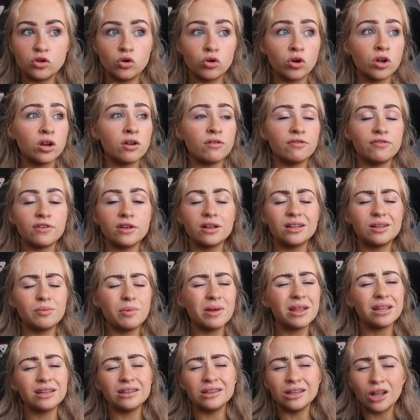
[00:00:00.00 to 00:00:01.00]
You're going to feel a
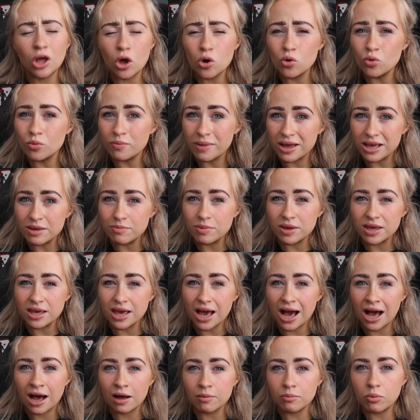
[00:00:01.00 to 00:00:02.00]
bit low maybe
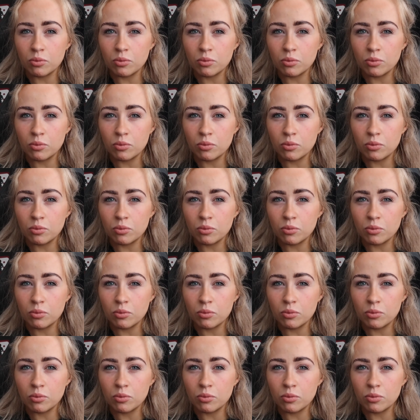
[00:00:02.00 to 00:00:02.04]
at